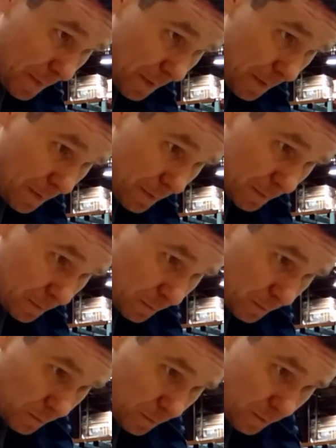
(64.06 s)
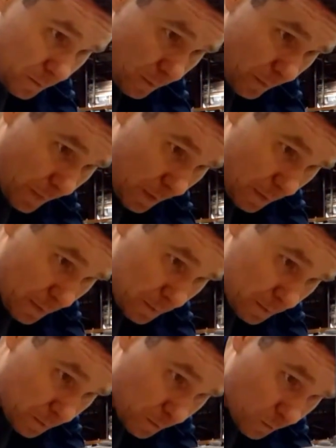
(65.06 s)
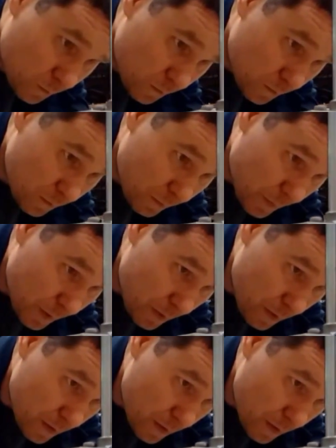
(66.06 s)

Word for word: Excel, or PowerPoint and hope that the